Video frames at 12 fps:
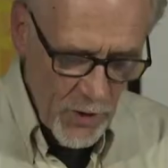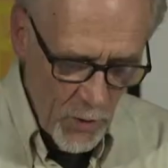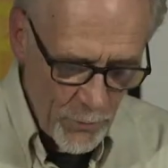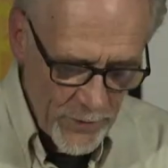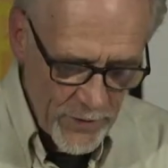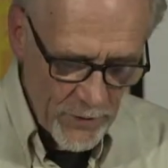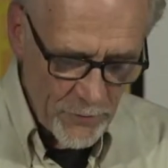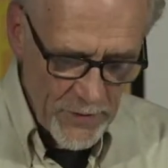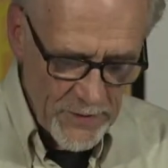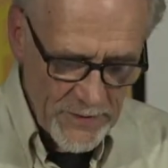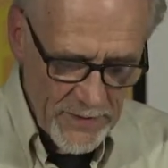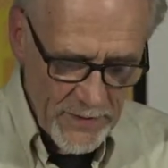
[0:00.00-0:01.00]
cope with
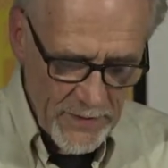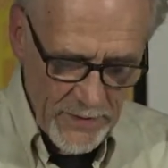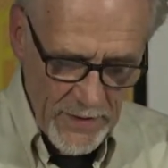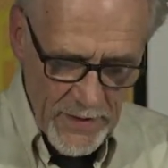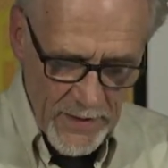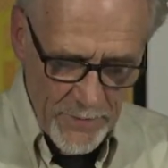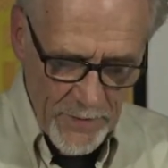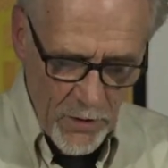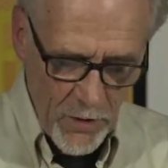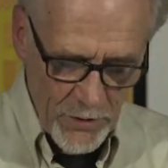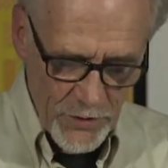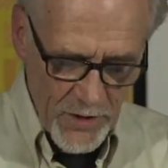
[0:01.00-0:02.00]
increasing economic
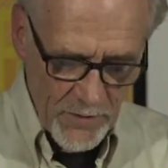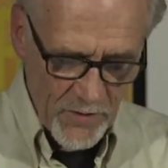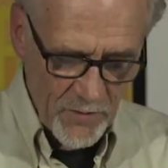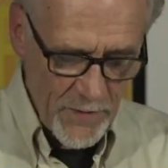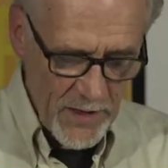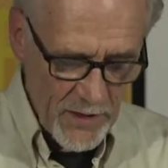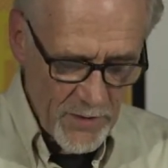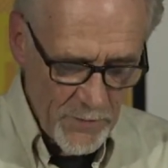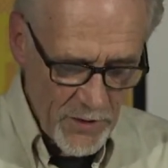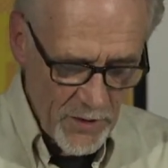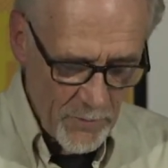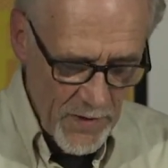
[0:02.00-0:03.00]
hardships of many
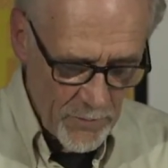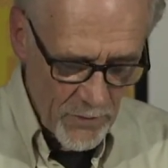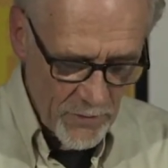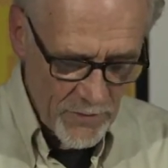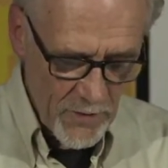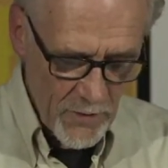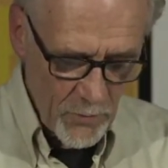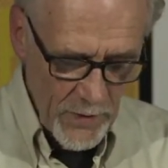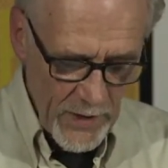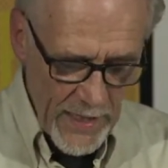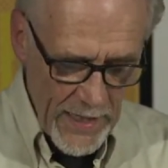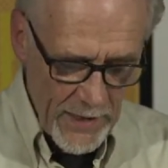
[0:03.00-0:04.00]
community members,
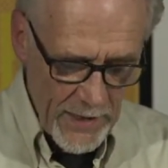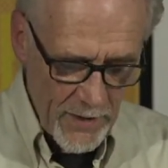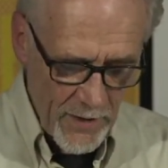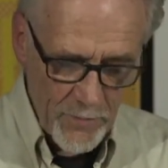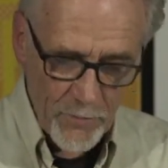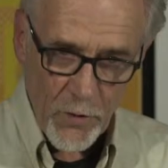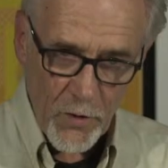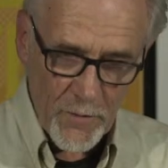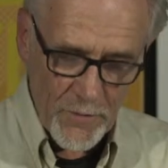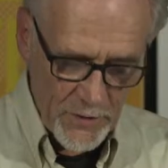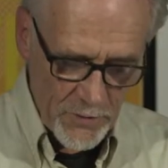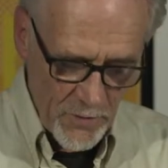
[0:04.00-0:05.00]
we added
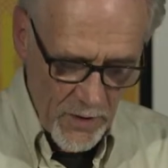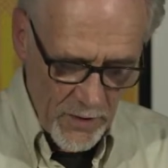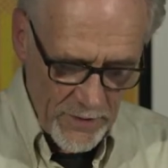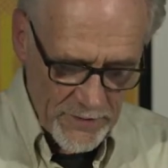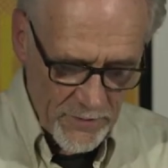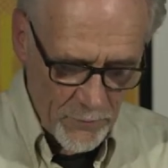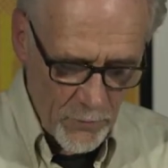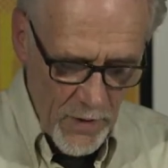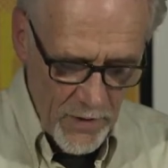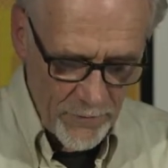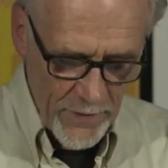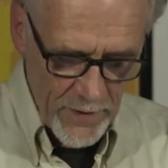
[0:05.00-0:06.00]
unemployment to our list of
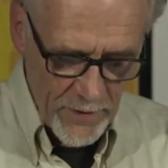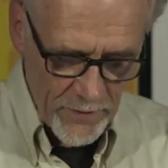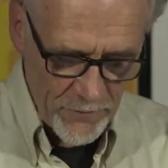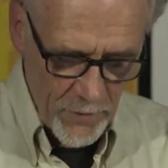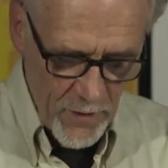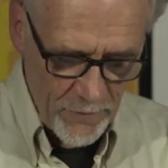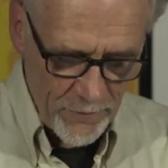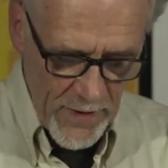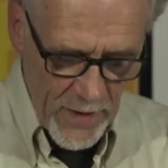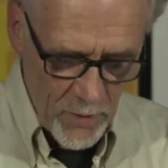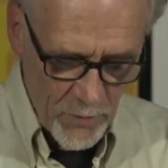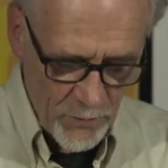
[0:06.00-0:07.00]
qualifiers for our
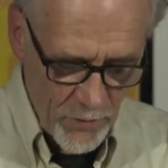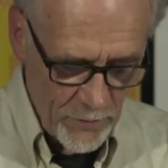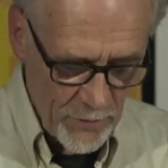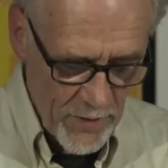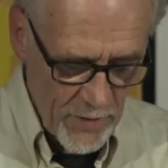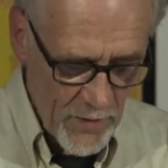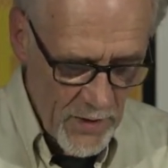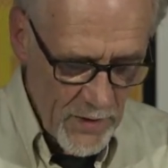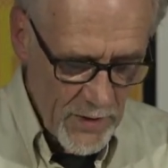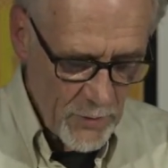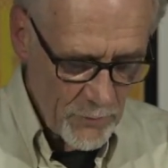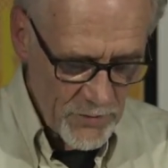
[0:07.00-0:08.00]
flour program,
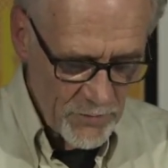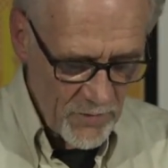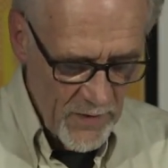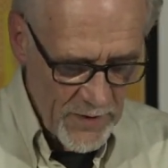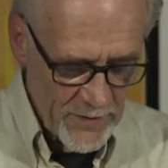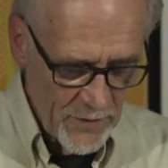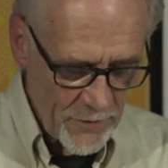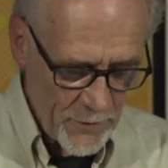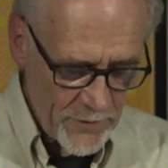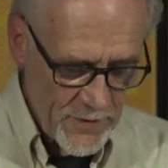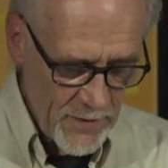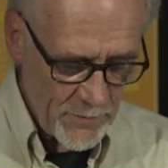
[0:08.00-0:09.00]
which provides a
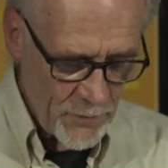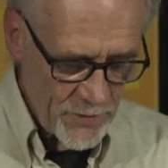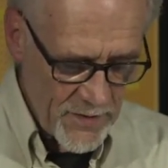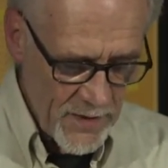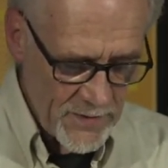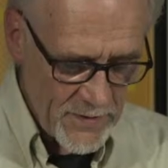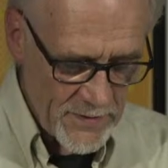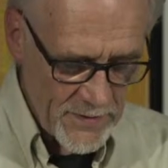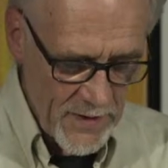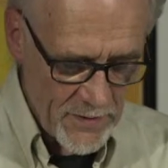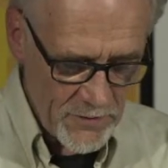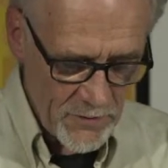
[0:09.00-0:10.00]
13%
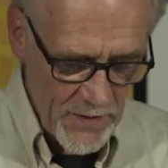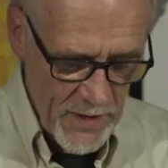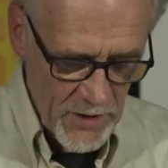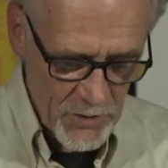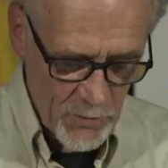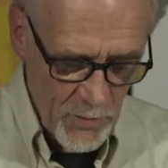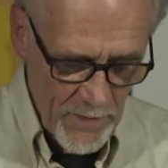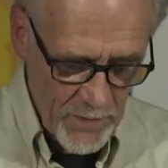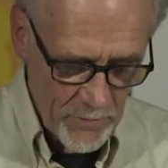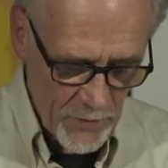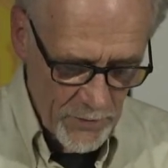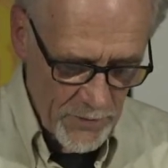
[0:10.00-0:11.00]
discount to eligible
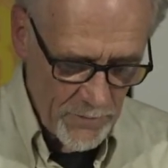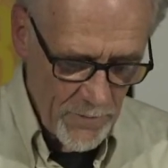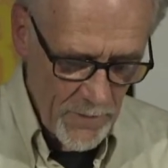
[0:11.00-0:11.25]
members.